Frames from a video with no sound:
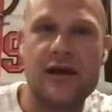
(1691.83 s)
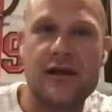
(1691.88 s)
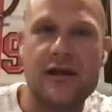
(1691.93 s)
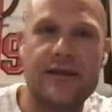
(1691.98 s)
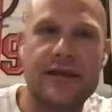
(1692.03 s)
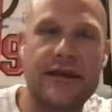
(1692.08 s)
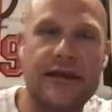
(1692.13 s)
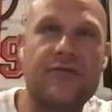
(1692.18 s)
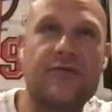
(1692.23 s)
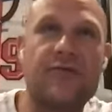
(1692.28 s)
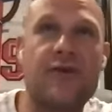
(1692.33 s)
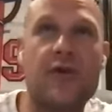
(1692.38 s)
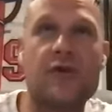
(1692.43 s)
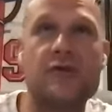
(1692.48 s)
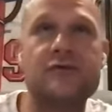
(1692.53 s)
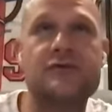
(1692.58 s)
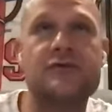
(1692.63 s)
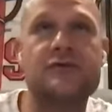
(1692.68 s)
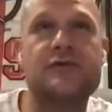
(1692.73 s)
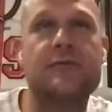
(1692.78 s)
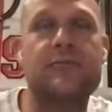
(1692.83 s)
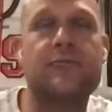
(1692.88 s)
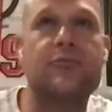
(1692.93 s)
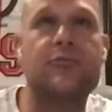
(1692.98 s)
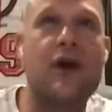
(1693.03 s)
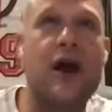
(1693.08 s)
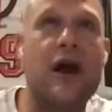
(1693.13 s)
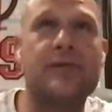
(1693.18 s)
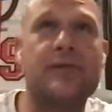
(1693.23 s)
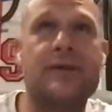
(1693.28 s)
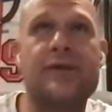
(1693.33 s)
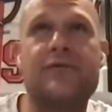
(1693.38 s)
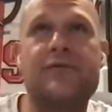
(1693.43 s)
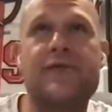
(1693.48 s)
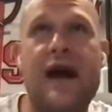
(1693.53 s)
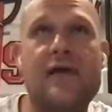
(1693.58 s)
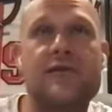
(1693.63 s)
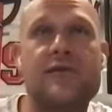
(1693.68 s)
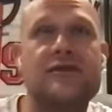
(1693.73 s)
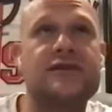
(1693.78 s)
The first probably
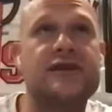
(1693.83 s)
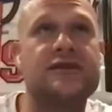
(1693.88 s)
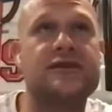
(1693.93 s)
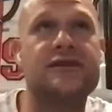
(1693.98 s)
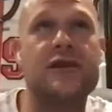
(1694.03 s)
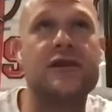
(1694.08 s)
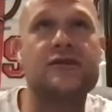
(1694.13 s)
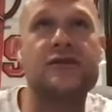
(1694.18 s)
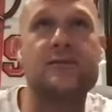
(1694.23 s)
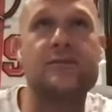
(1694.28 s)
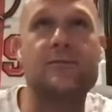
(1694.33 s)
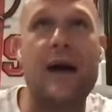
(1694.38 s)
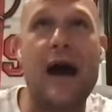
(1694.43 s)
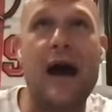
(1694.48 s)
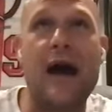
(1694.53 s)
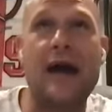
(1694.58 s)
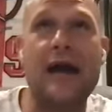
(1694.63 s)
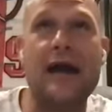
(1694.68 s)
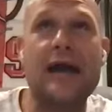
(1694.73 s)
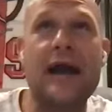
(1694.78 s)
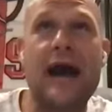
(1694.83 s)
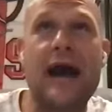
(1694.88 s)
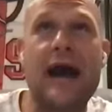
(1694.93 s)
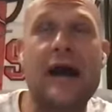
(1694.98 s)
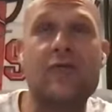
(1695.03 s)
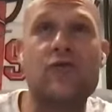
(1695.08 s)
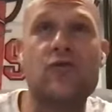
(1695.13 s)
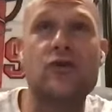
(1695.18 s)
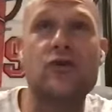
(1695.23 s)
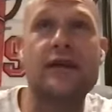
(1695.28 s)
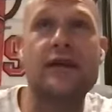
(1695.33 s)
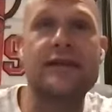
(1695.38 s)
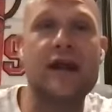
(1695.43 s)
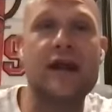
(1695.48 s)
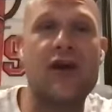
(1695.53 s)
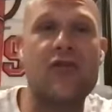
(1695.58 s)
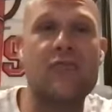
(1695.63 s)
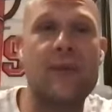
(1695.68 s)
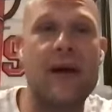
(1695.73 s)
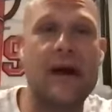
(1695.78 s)
five or six years of buying, I really
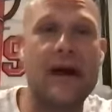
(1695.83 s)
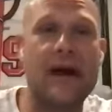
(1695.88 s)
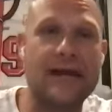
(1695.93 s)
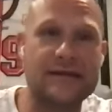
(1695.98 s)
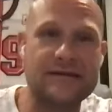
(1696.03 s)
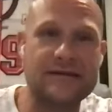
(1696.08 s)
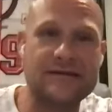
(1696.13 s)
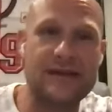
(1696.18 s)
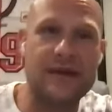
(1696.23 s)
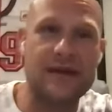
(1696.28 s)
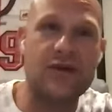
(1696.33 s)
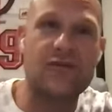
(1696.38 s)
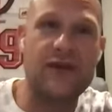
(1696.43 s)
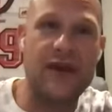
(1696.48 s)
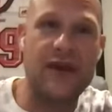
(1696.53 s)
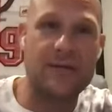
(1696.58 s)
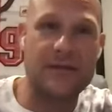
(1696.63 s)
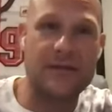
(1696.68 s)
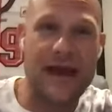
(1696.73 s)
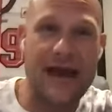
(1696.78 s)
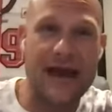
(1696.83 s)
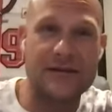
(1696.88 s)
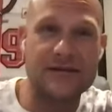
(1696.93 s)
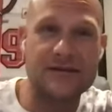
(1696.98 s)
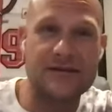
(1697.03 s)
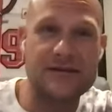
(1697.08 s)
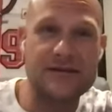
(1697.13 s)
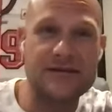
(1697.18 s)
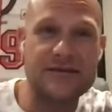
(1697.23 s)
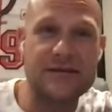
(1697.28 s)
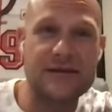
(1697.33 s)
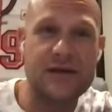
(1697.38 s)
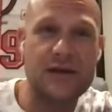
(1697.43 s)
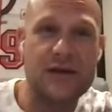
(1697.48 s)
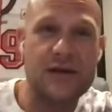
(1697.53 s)
love buying single family houses.